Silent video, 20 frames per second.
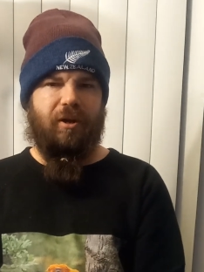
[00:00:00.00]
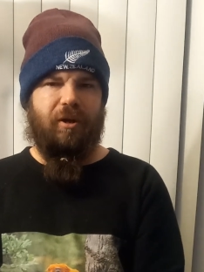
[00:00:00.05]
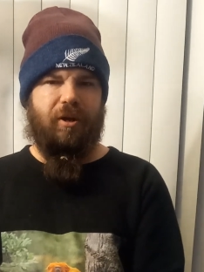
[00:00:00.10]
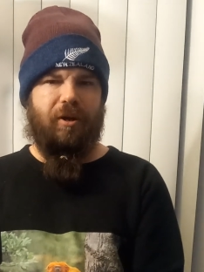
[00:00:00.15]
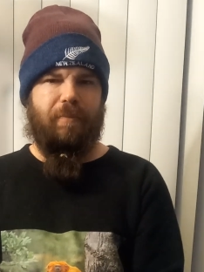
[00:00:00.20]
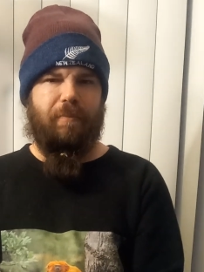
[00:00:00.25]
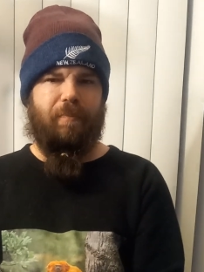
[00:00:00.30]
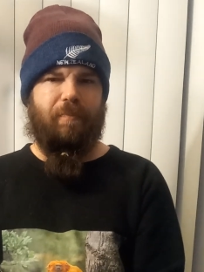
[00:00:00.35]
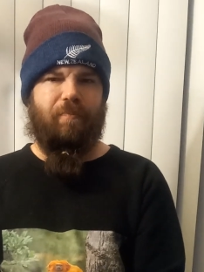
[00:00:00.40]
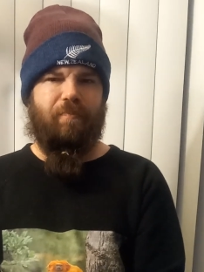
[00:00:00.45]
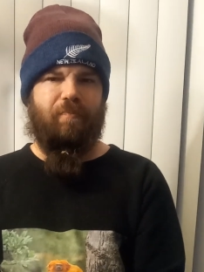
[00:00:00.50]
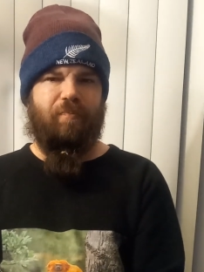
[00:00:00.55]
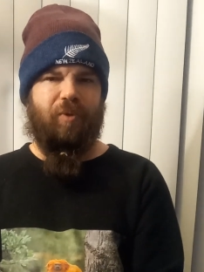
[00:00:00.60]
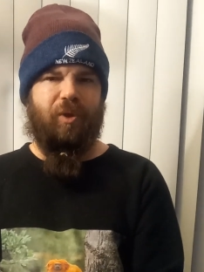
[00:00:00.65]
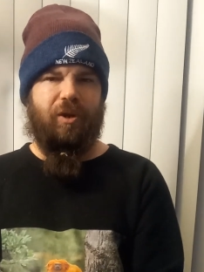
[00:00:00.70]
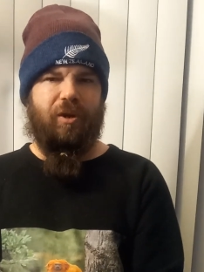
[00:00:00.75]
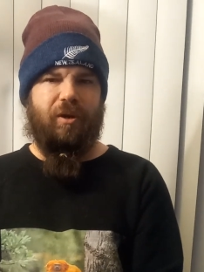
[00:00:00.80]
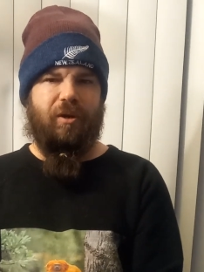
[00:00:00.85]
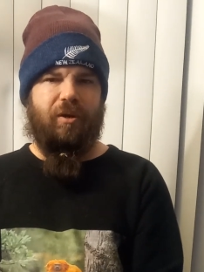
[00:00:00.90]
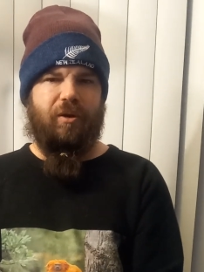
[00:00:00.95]
And
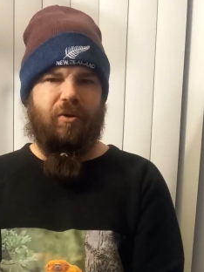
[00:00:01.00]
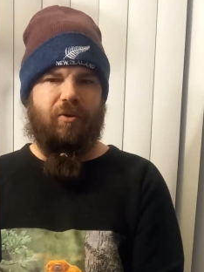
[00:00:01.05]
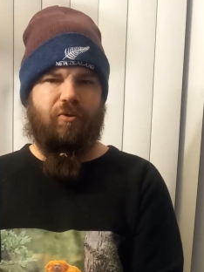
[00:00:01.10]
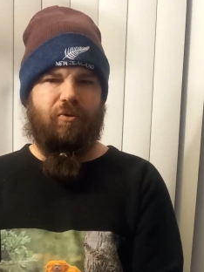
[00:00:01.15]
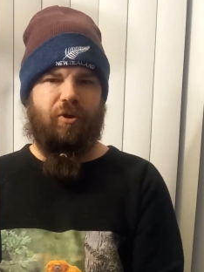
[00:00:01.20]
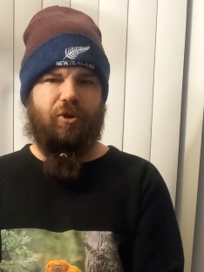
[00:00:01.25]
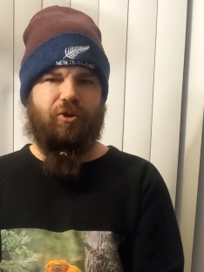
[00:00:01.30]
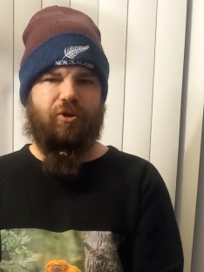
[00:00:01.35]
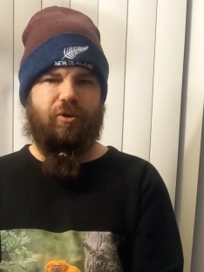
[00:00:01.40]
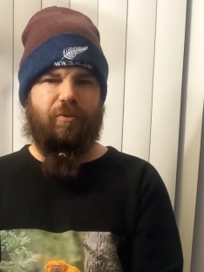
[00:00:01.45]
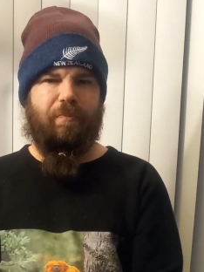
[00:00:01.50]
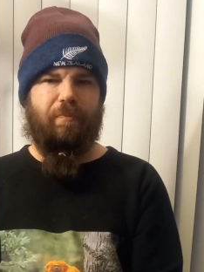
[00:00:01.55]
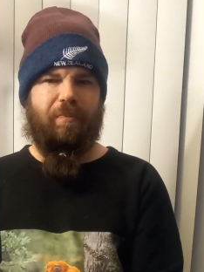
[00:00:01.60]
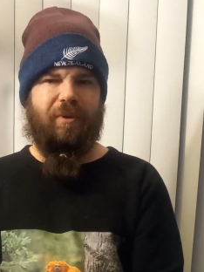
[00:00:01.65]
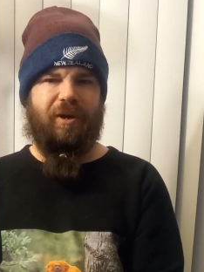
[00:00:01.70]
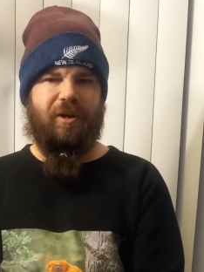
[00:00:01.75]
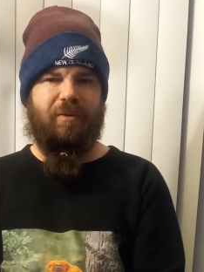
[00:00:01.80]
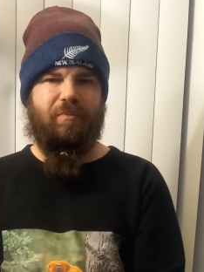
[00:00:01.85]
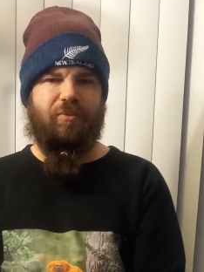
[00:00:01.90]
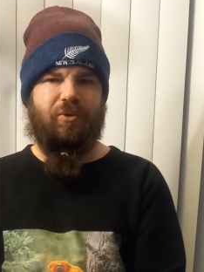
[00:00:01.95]
Crusher
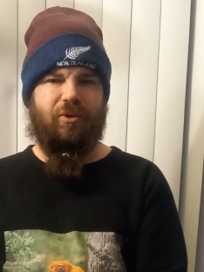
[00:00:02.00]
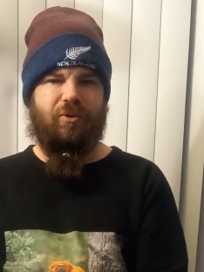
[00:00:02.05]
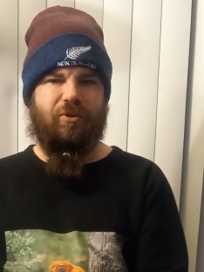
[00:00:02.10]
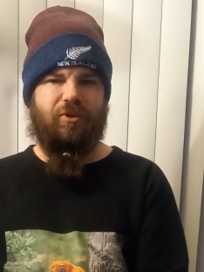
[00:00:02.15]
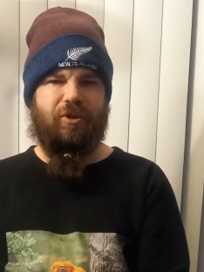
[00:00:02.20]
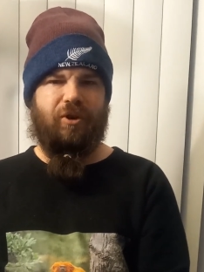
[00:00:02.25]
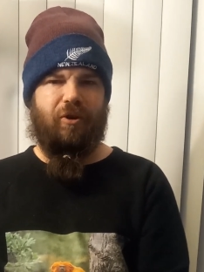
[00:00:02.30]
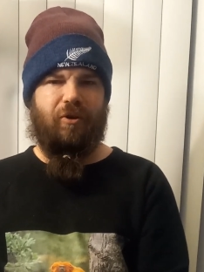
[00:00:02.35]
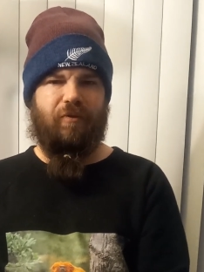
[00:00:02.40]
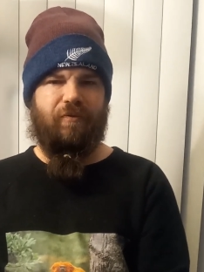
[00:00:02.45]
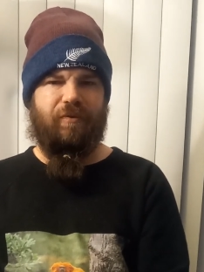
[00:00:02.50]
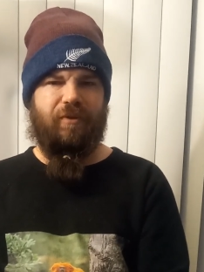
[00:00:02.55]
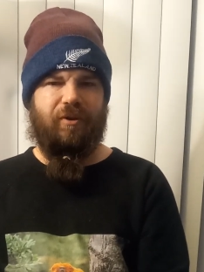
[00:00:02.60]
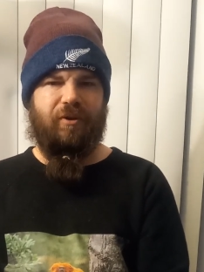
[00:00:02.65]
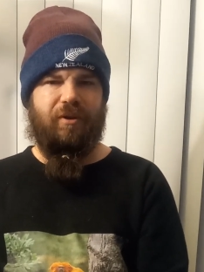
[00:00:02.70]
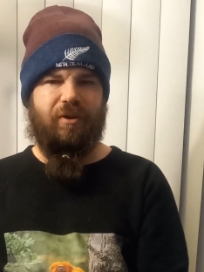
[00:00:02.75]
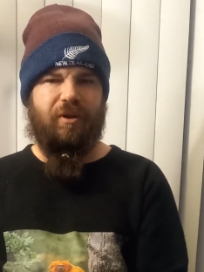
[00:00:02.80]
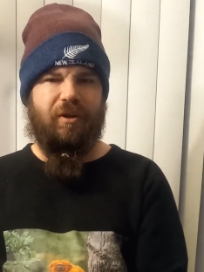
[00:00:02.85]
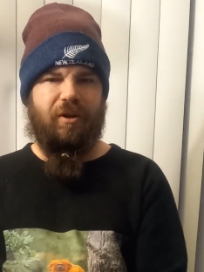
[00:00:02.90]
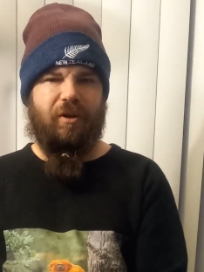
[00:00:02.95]
beams herself
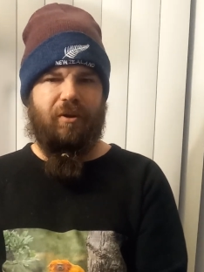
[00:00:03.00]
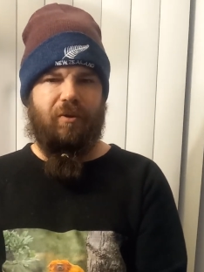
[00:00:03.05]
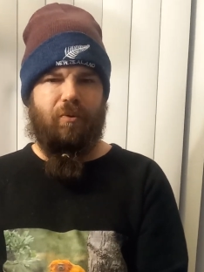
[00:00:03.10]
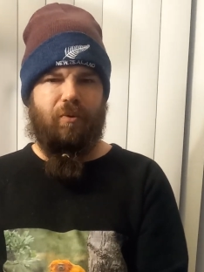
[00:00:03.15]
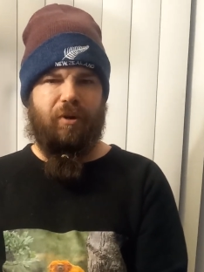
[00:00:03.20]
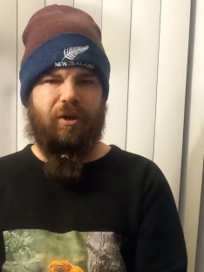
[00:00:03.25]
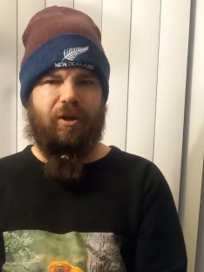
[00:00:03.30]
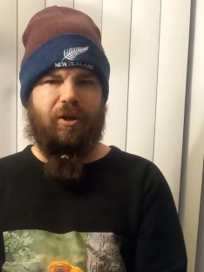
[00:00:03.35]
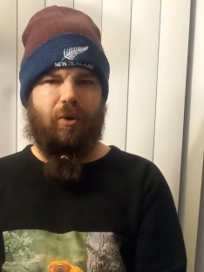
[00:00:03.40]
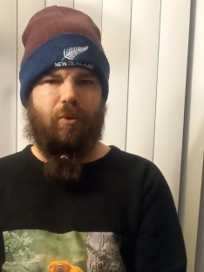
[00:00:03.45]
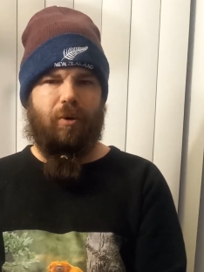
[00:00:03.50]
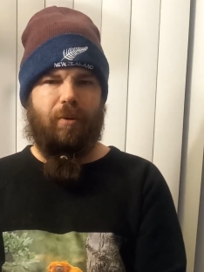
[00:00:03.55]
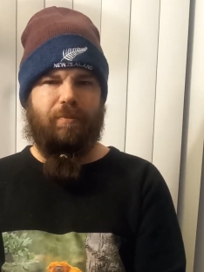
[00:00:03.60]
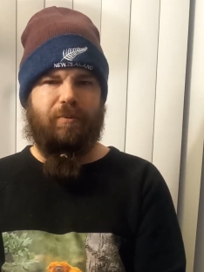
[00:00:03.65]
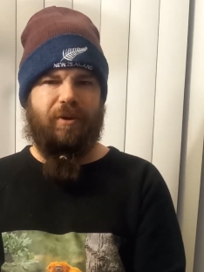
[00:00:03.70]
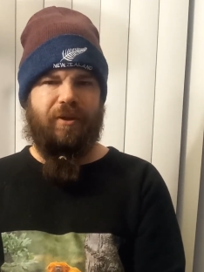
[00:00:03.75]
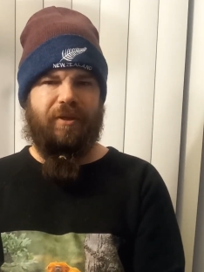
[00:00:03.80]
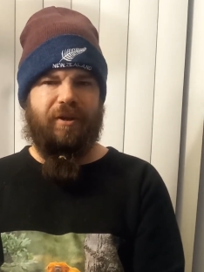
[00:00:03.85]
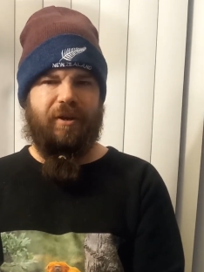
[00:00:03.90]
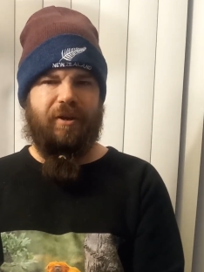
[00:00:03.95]
and Liko up
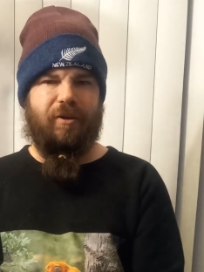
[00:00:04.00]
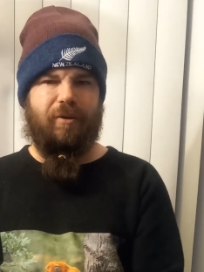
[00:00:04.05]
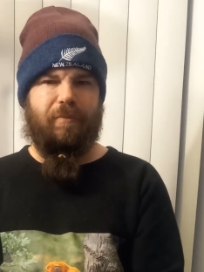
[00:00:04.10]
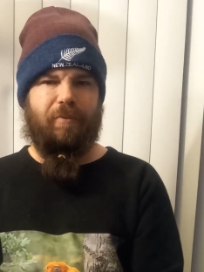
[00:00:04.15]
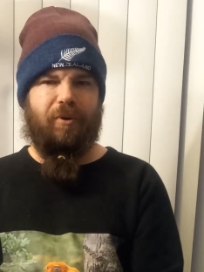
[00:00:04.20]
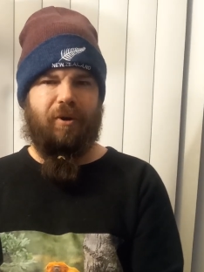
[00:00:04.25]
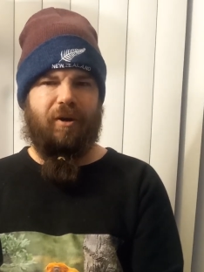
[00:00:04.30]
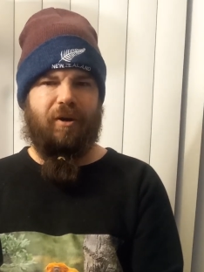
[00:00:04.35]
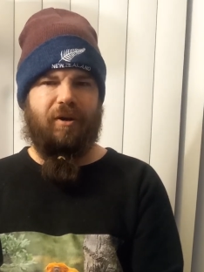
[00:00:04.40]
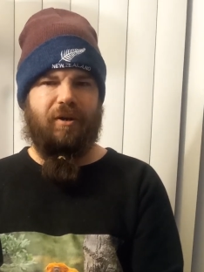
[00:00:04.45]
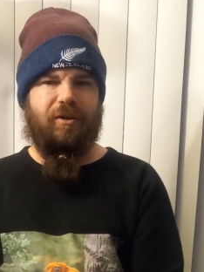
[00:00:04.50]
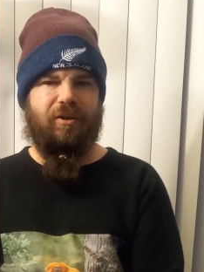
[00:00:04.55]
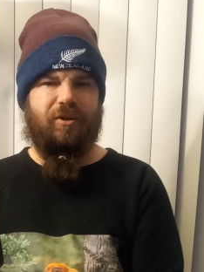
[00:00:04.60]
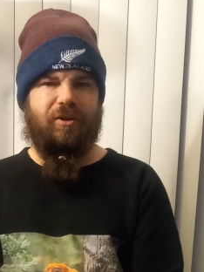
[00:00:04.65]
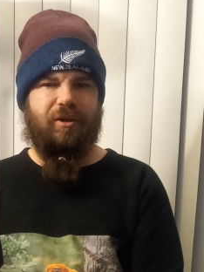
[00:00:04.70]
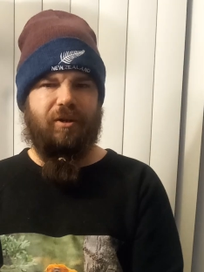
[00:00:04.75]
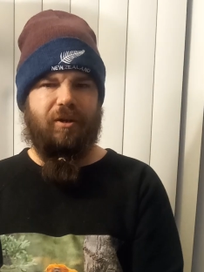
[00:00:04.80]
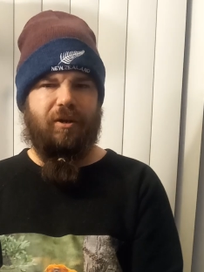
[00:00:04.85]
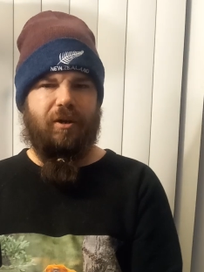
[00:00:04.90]
to the Enterprise,